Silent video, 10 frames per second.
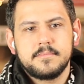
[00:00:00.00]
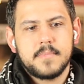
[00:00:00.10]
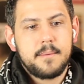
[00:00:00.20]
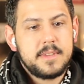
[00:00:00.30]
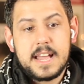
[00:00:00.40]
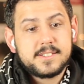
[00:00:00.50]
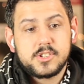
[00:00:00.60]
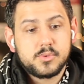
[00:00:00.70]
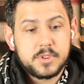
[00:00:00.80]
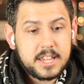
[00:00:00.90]
I mean, that's
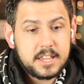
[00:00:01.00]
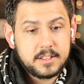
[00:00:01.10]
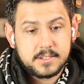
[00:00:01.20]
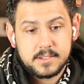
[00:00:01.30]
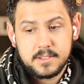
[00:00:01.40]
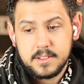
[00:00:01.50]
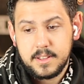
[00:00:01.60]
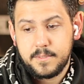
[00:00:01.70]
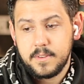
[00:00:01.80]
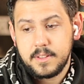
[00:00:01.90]
just ridiculous.
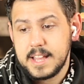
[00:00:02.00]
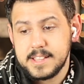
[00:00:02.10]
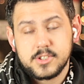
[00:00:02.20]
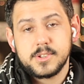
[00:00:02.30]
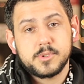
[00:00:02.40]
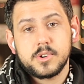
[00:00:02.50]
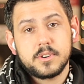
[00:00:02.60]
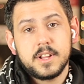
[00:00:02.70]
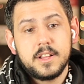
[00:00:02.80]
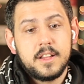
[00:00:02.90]
That's just absurd.